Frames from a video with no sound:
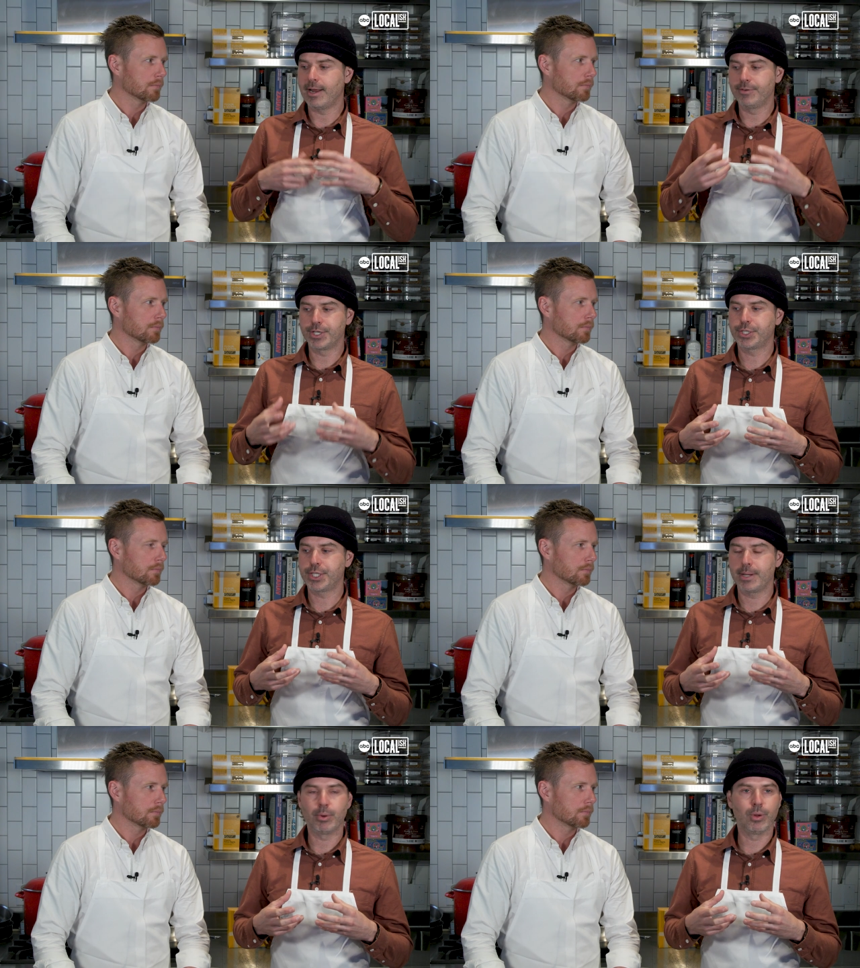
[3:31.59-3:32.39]
Speaker 1: every
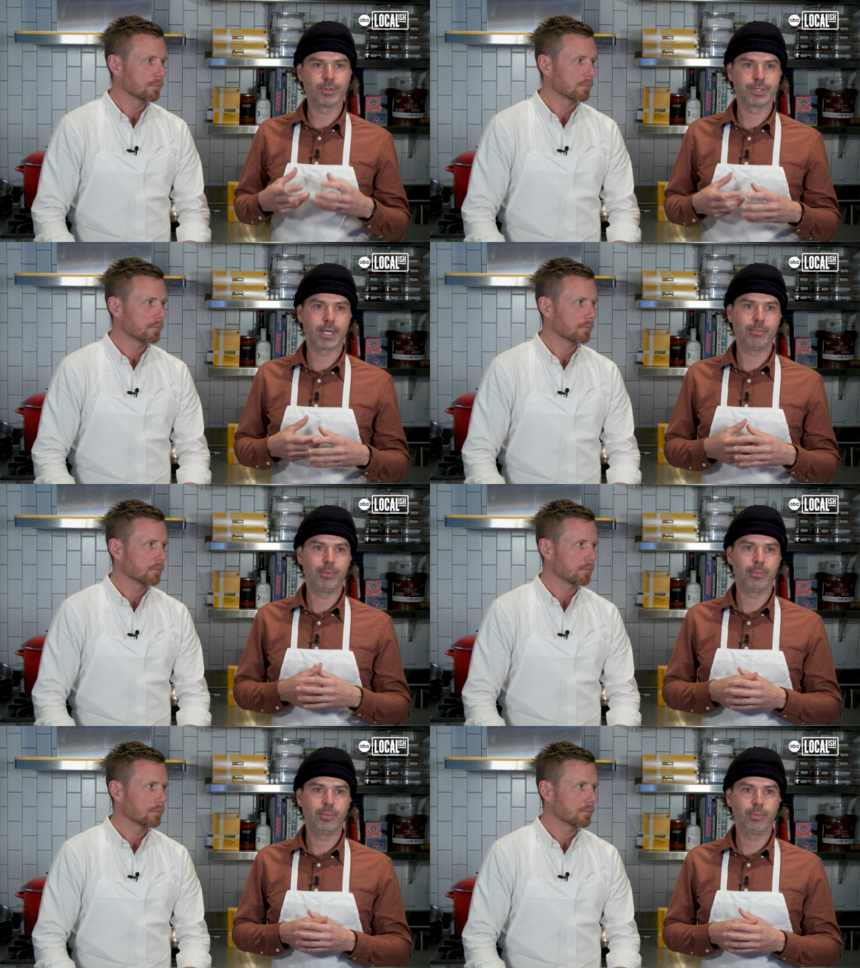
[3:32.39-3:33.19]
shape holds
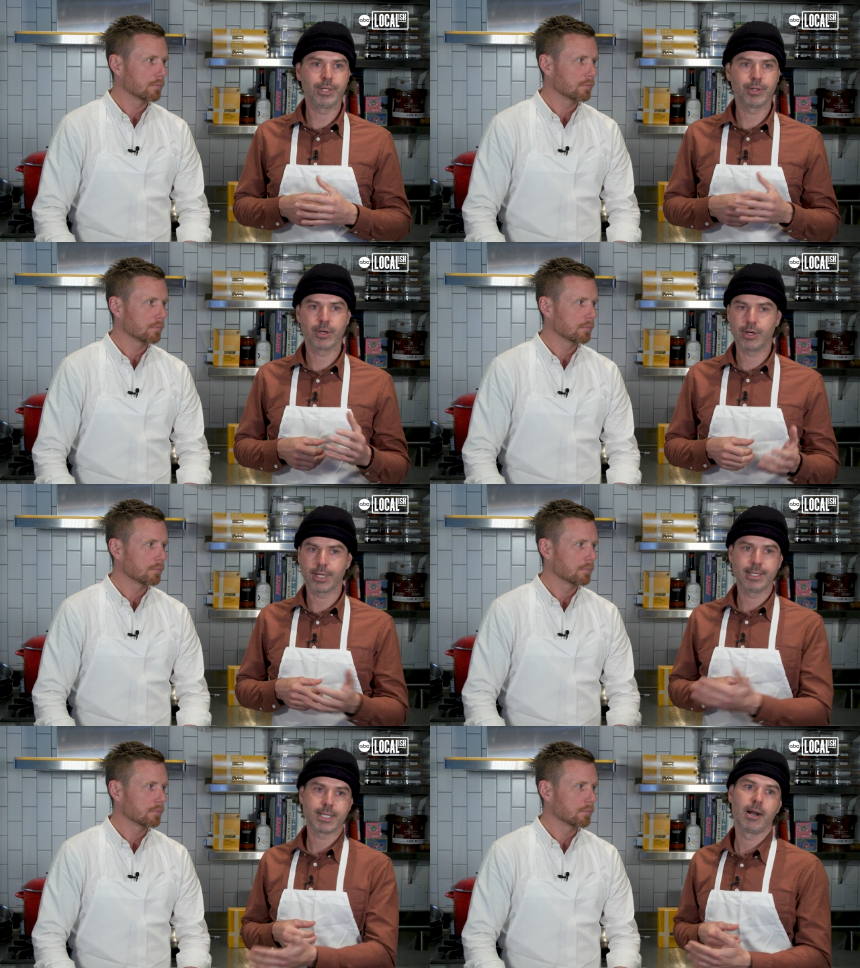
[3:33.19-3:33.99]
up when you
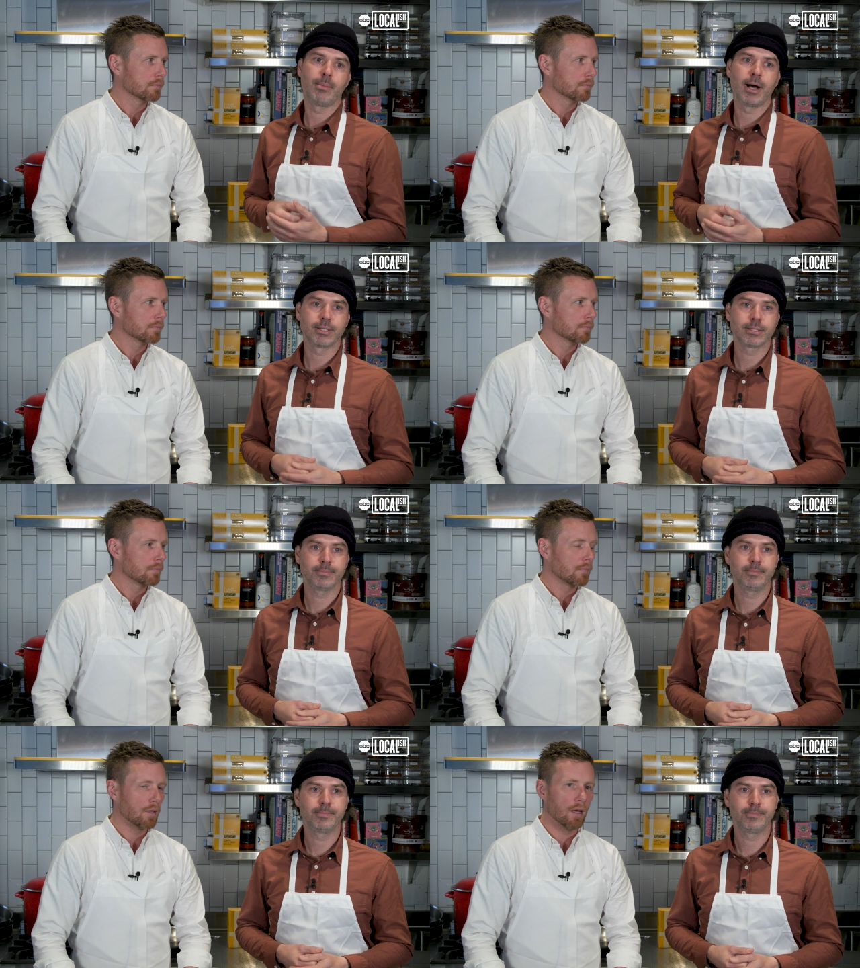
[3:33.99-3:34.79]
cook an entire
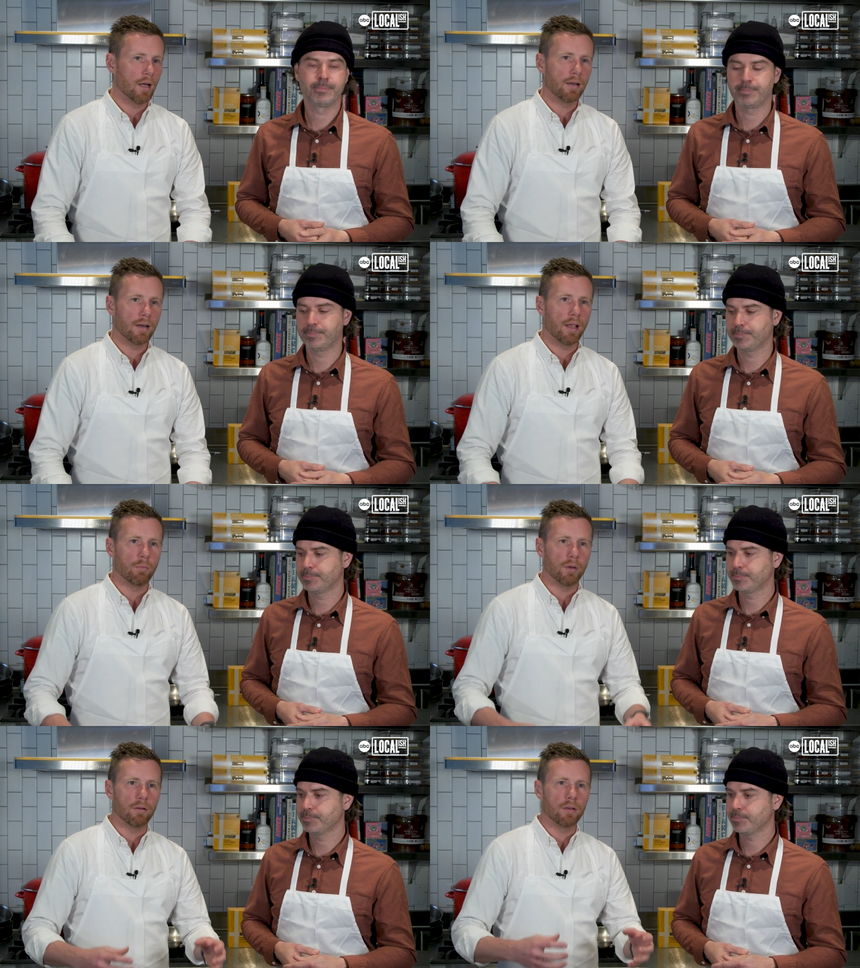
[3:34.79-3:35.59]
box.
Speaker 2: Yeah, and,
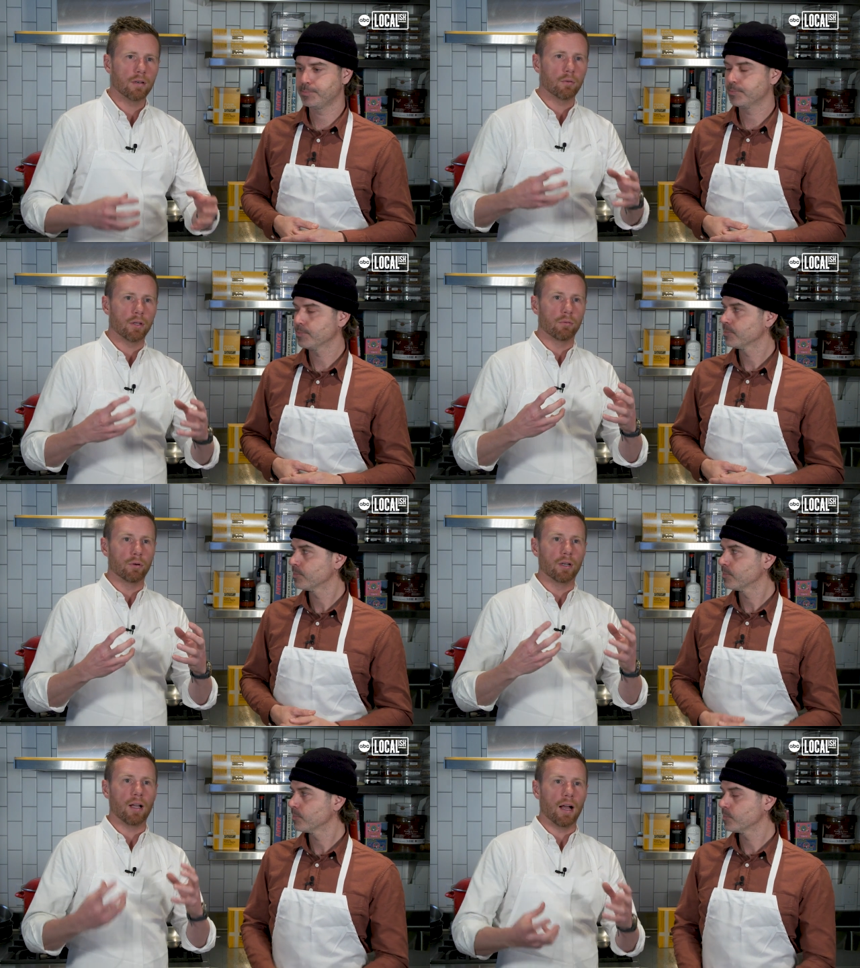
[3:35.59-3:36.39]
and we didn't really
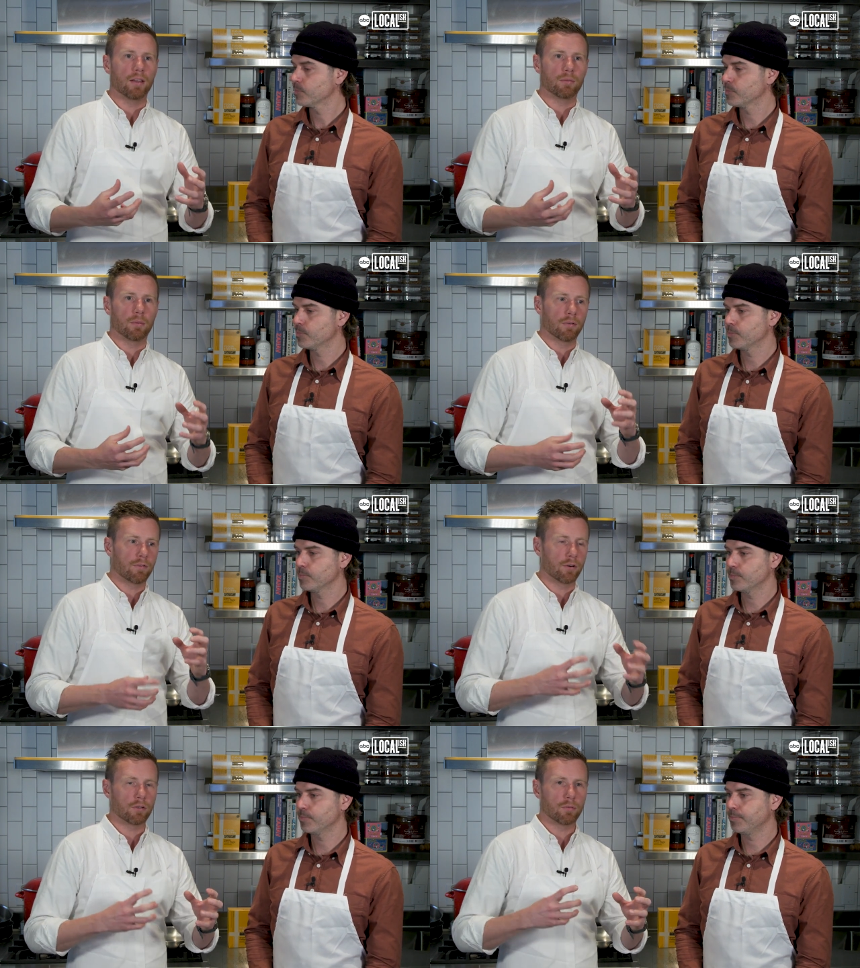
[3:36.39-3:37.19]
realize when we were
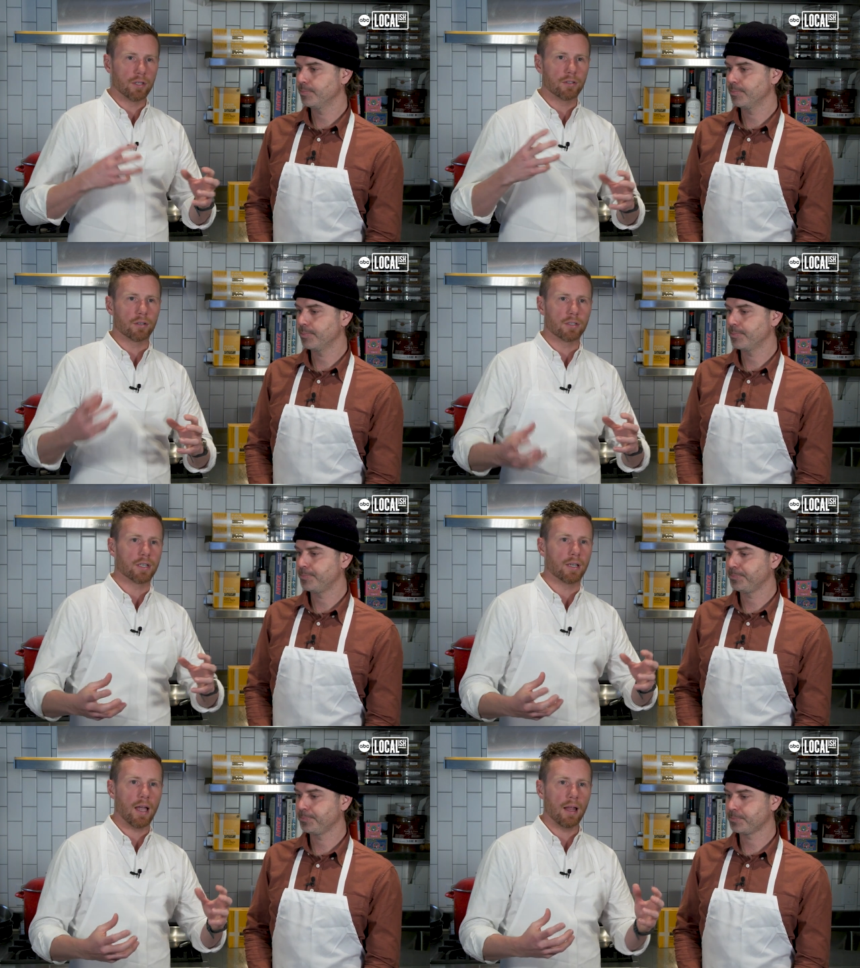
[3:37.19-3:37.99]
first
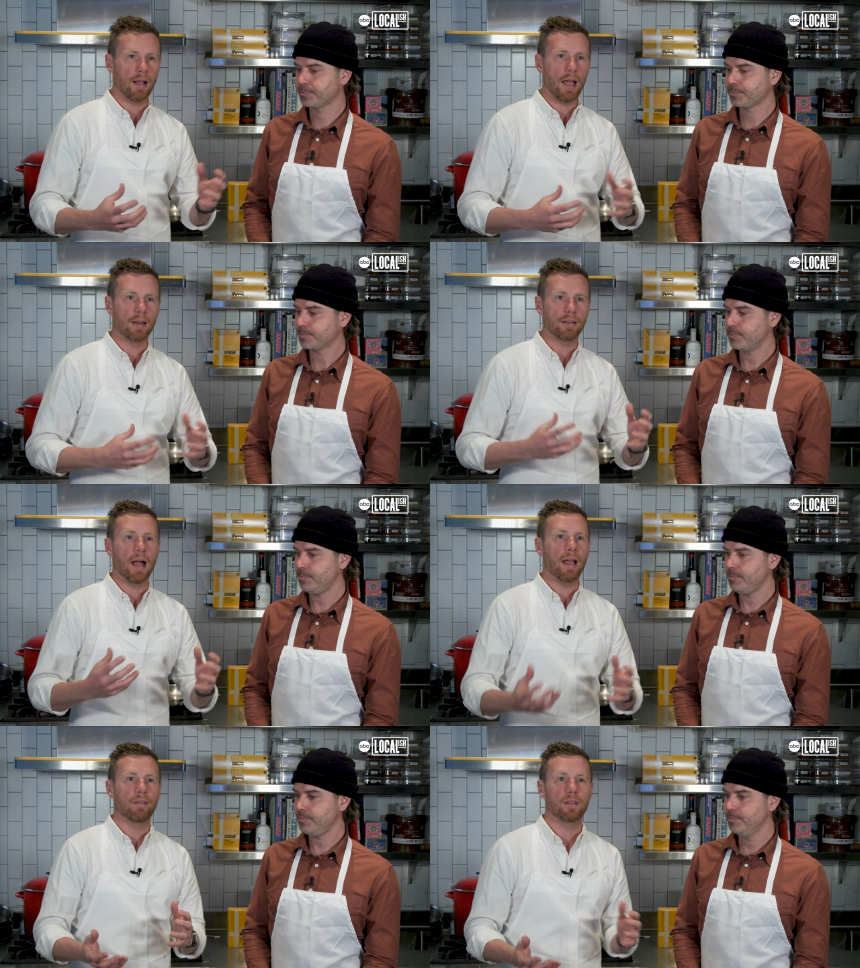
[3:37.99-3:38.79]
researching how to, how to
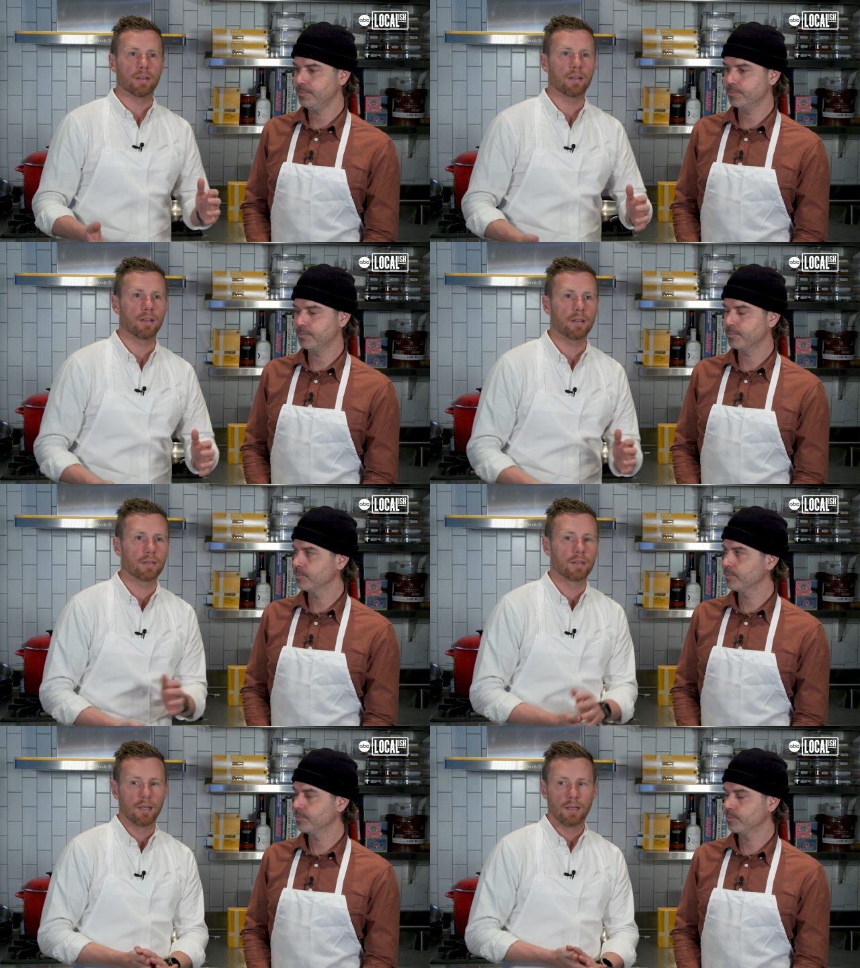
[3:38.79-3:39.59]
dive into
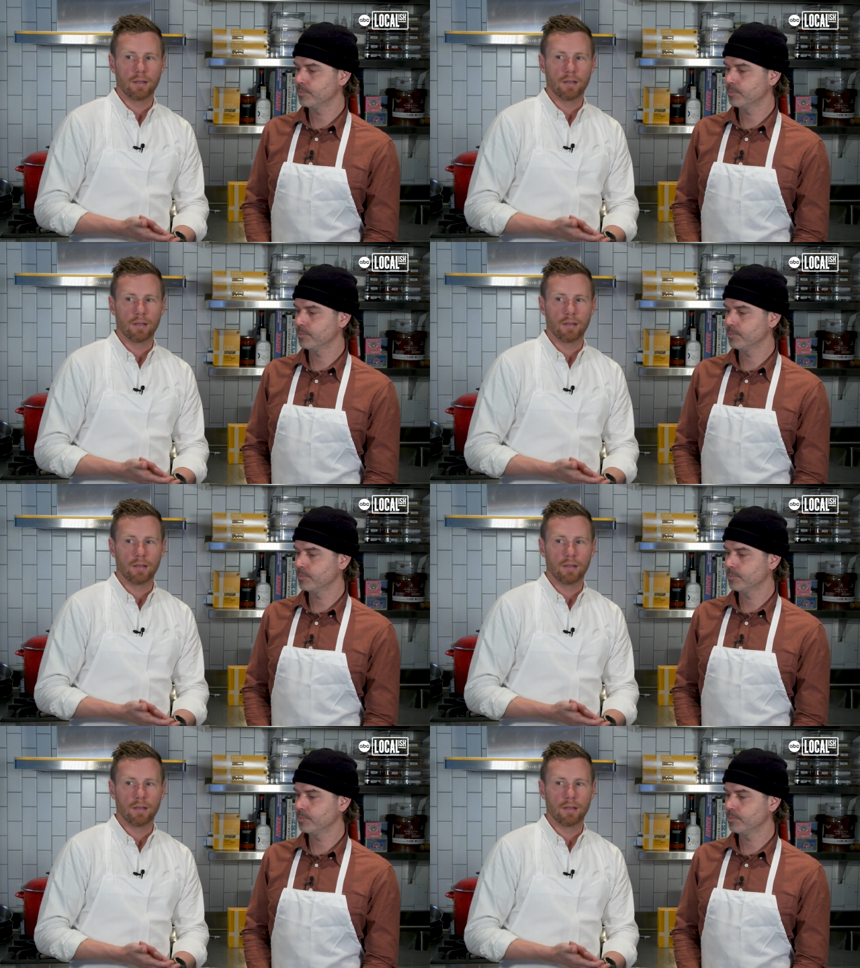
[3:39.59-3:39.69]
this